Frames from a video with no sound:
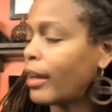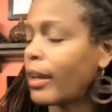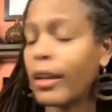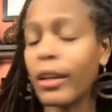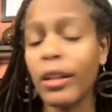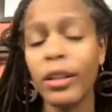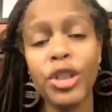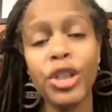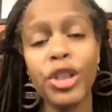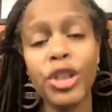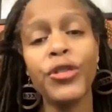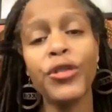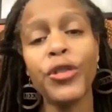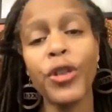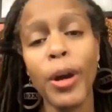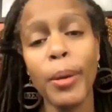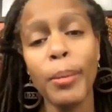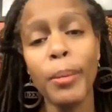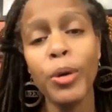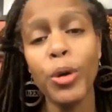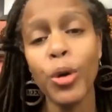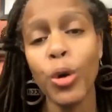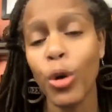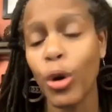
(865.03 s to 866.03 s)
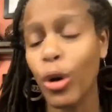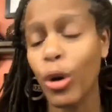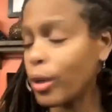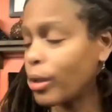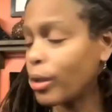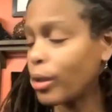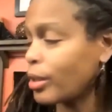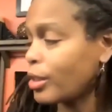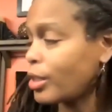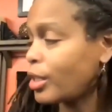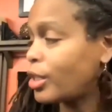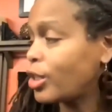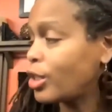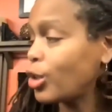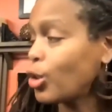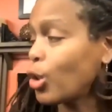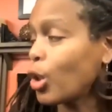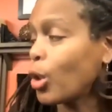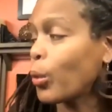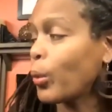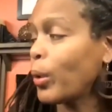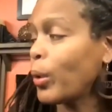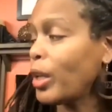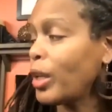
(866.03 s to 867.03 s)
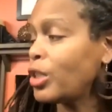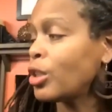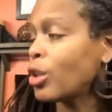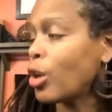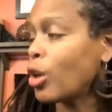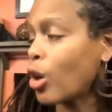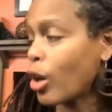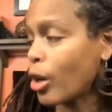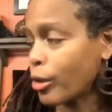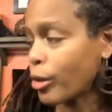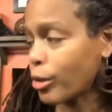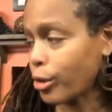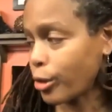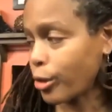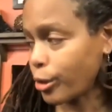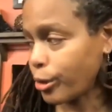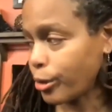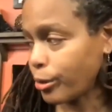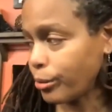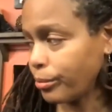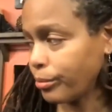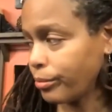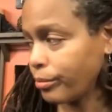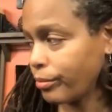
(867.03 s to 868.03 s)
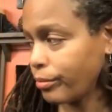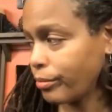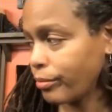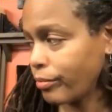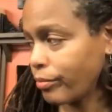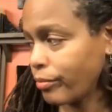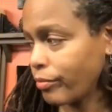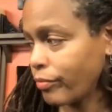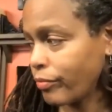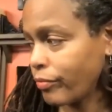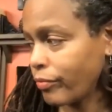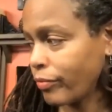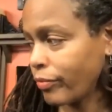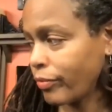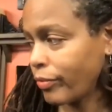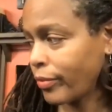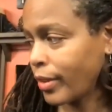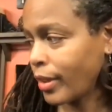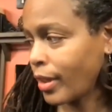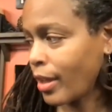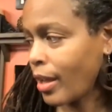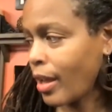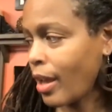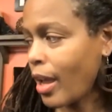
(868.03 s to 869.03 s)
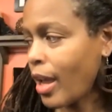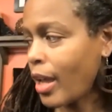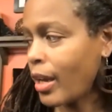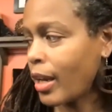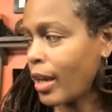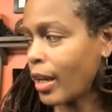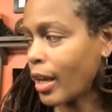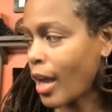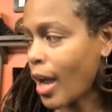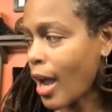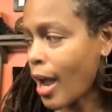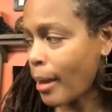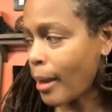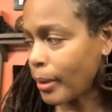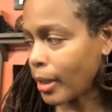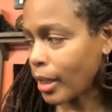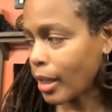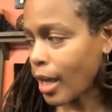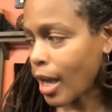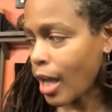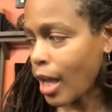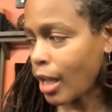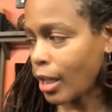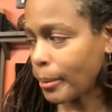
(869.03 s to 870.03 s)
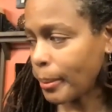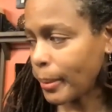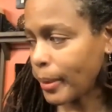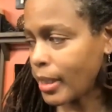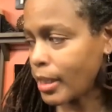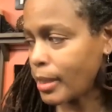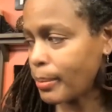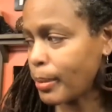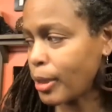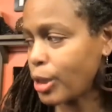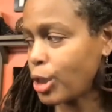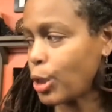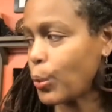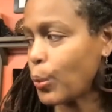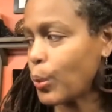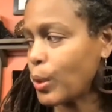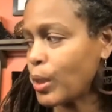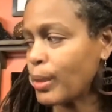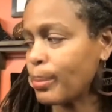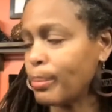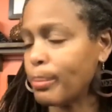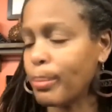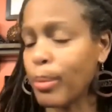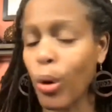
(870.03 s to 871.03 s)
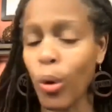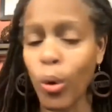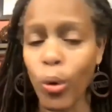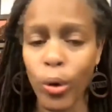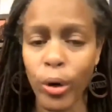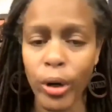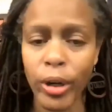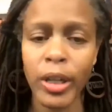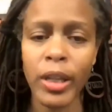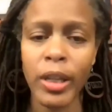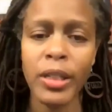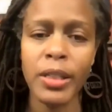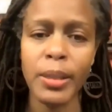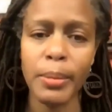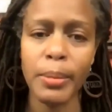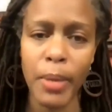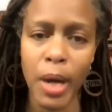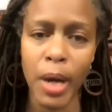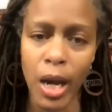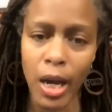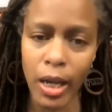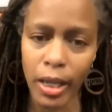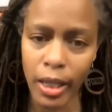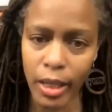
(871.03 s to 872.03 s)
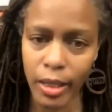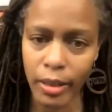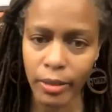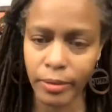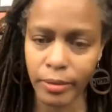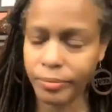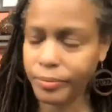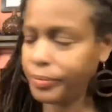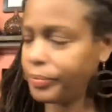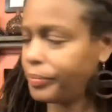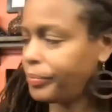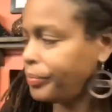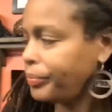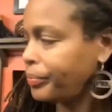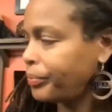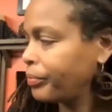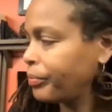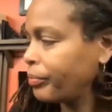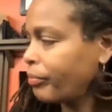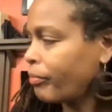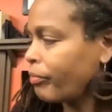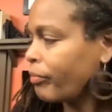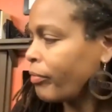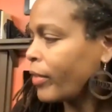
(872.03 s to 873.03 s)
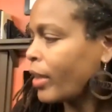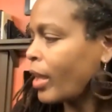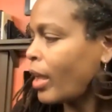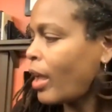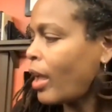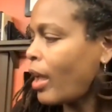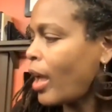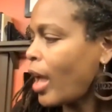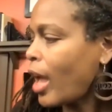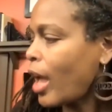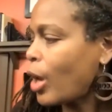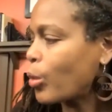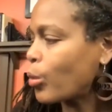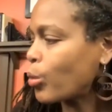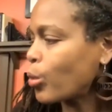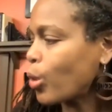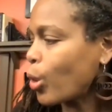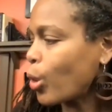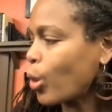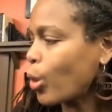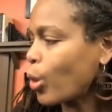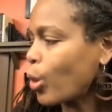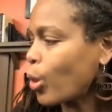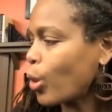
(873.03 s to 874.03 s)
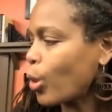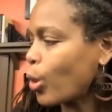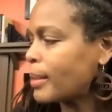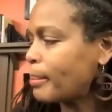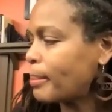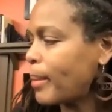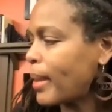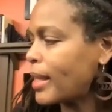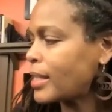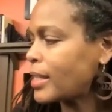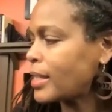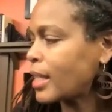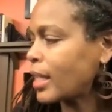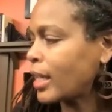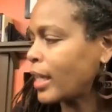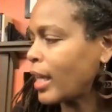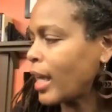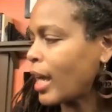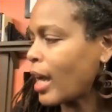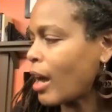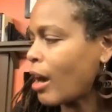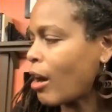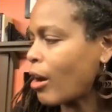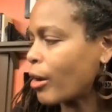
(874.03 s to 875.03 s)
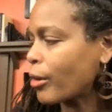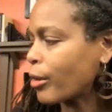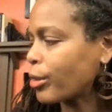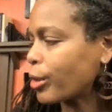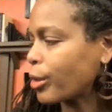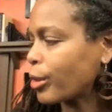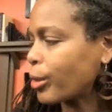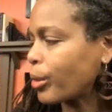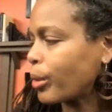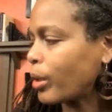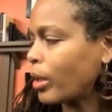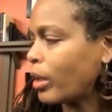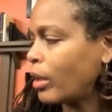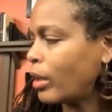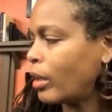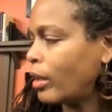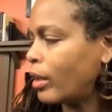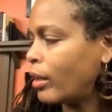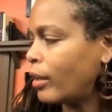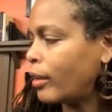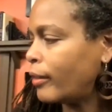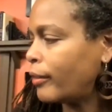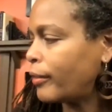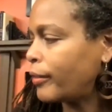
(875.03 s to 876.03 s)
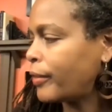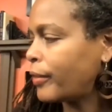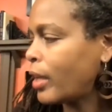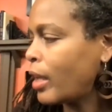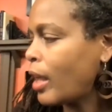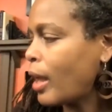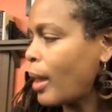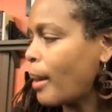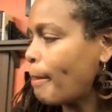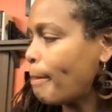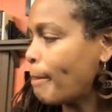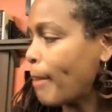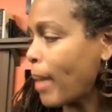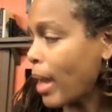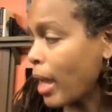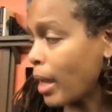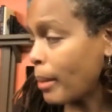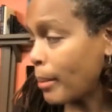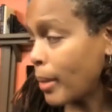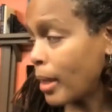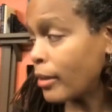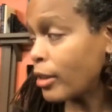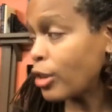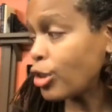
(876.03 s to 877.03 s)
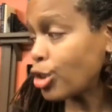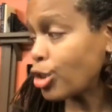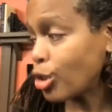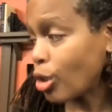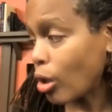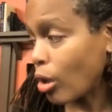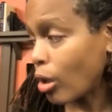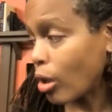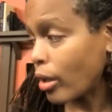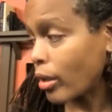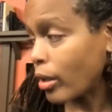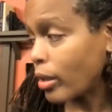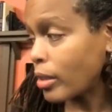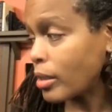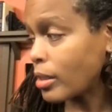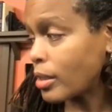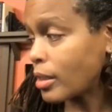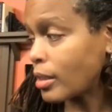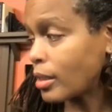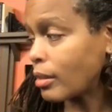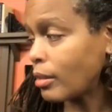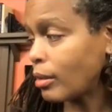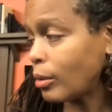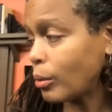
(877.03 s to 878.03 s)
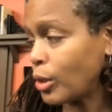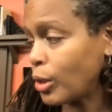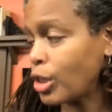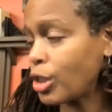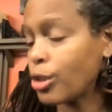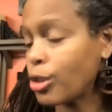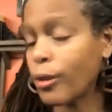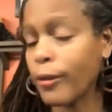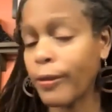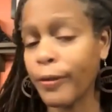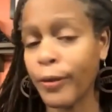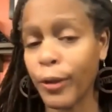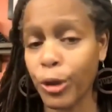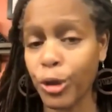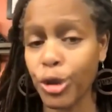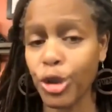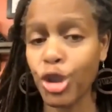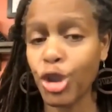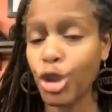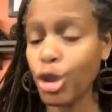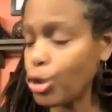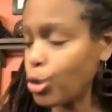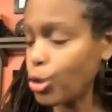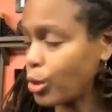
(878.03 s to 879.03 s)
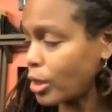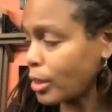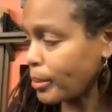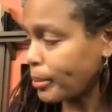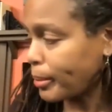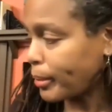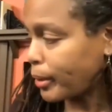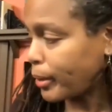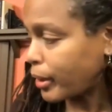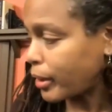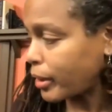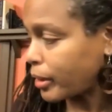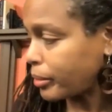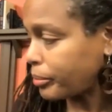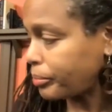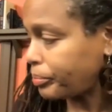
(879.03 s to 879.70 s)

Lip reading: she's a Norwegian author and a columnist, but she was born in Somalia. And Rhoda is the best-selling author of Mae Among the Stars, which is her first children's book.